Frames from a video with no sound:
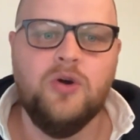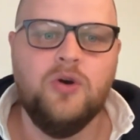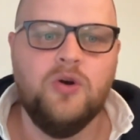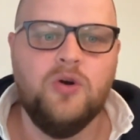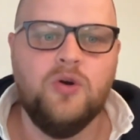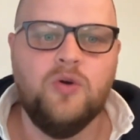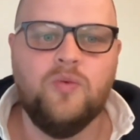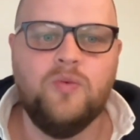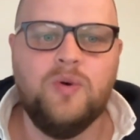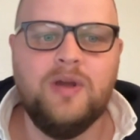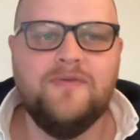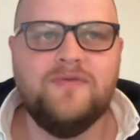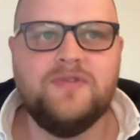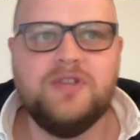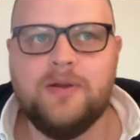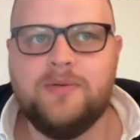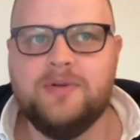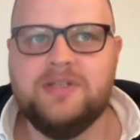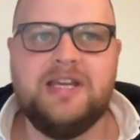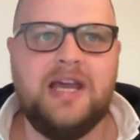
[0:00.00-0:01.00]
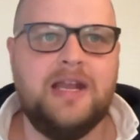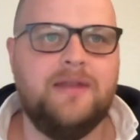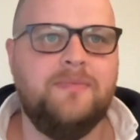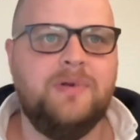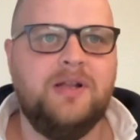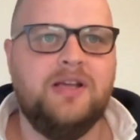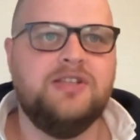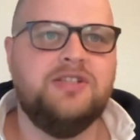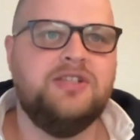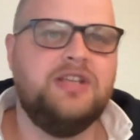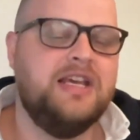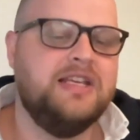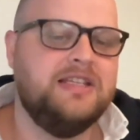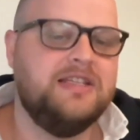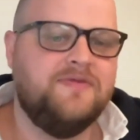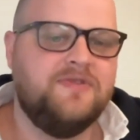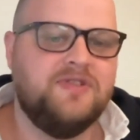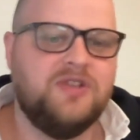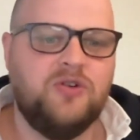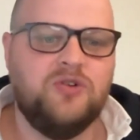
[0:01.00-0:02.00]
we've done 10 plus years
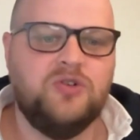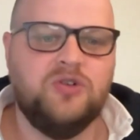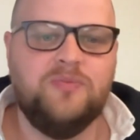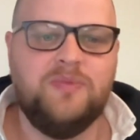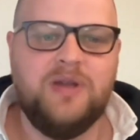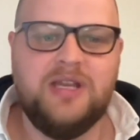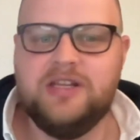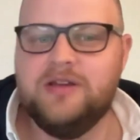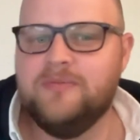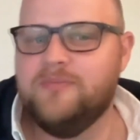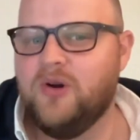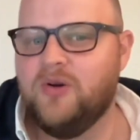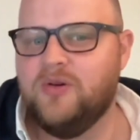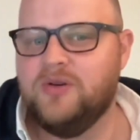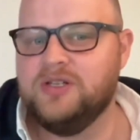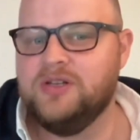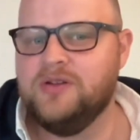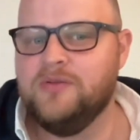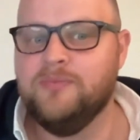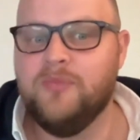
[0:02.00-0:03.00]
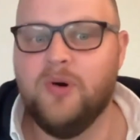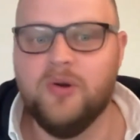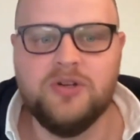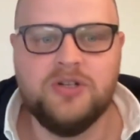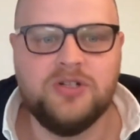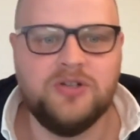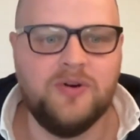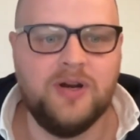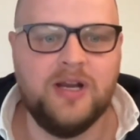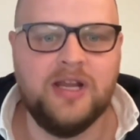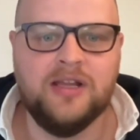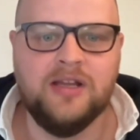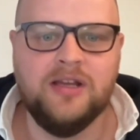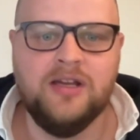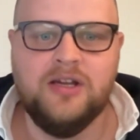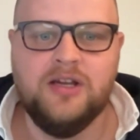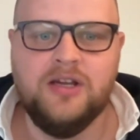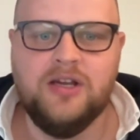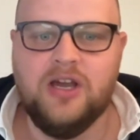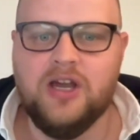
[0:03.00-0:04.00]
of social media monitoring
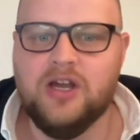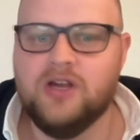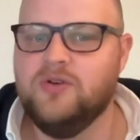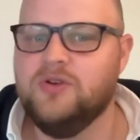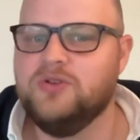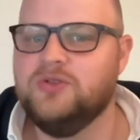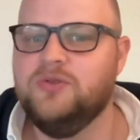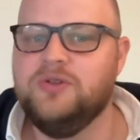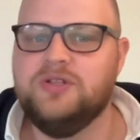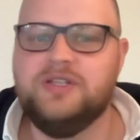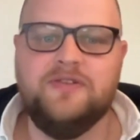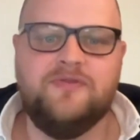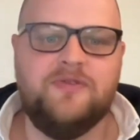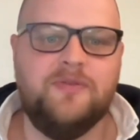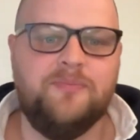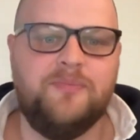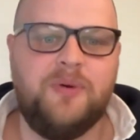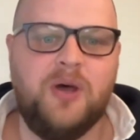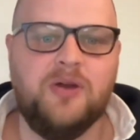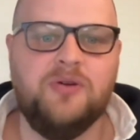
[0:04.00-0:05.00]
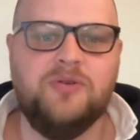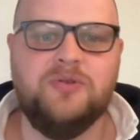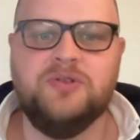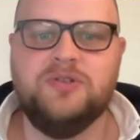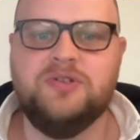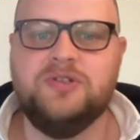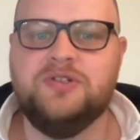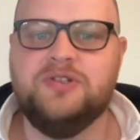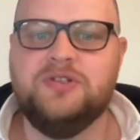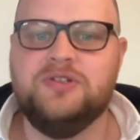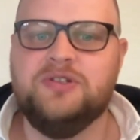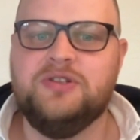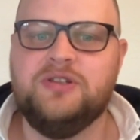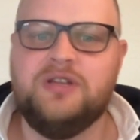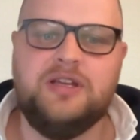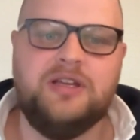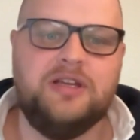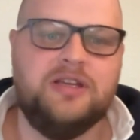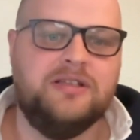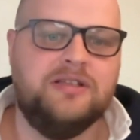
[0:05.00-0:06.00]
across all the different posts
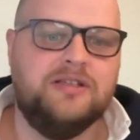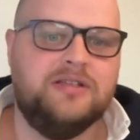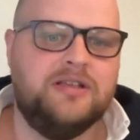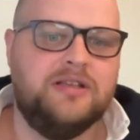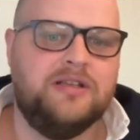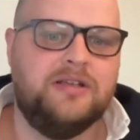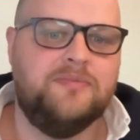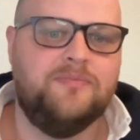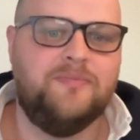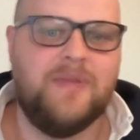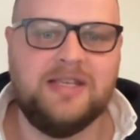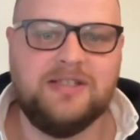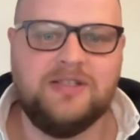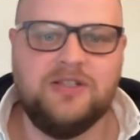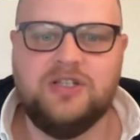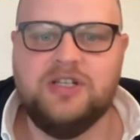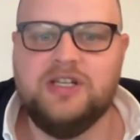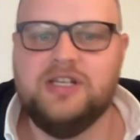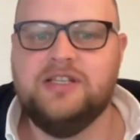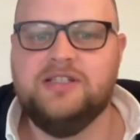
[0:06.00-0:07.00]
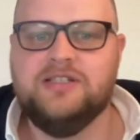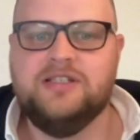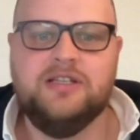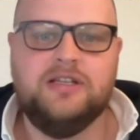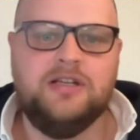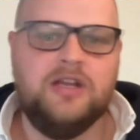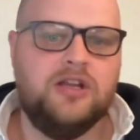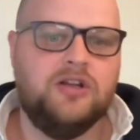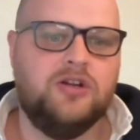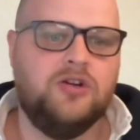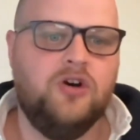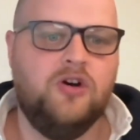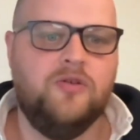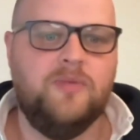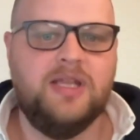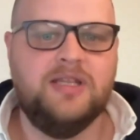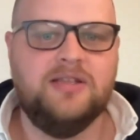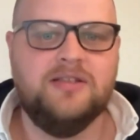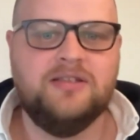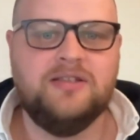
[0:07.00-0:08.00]
and messages and
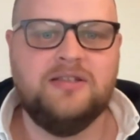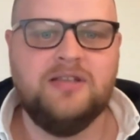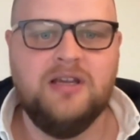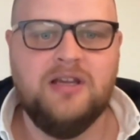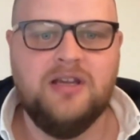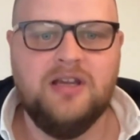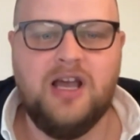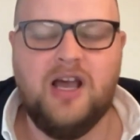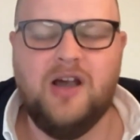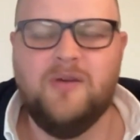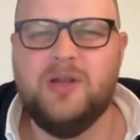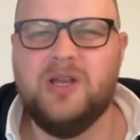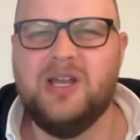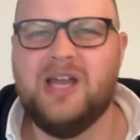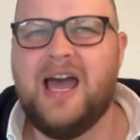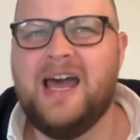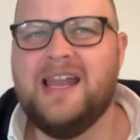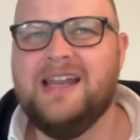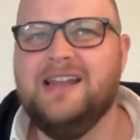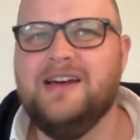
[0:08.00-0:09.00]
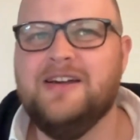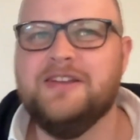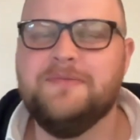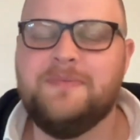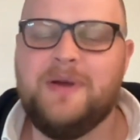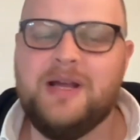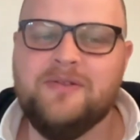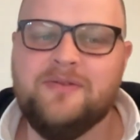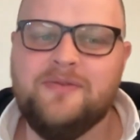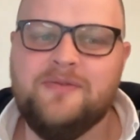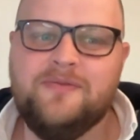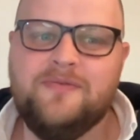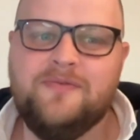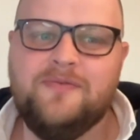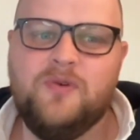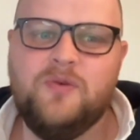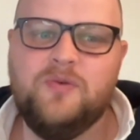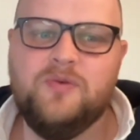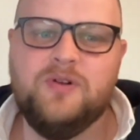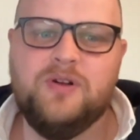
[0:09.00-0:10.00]
comments. And we analyze about
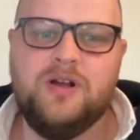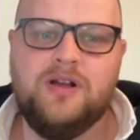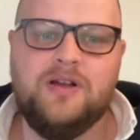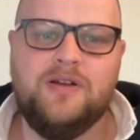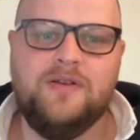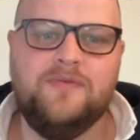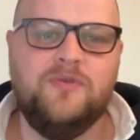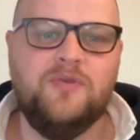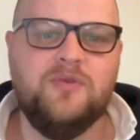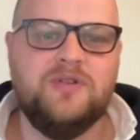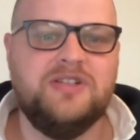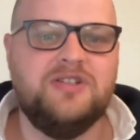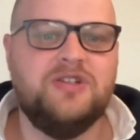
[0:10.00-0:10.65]
42